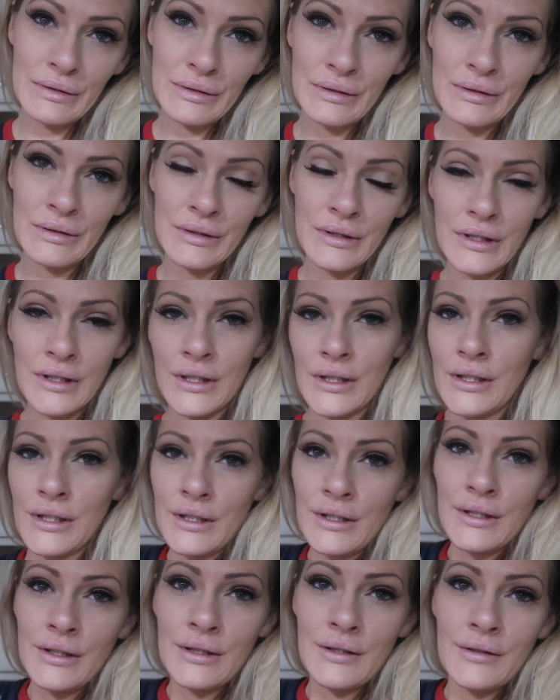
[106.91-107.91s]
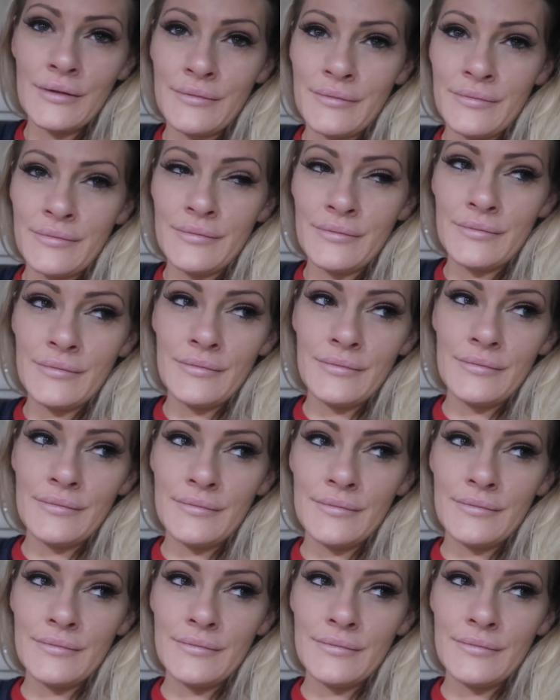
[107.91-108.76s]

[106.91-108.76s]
No one is speaking in this clip.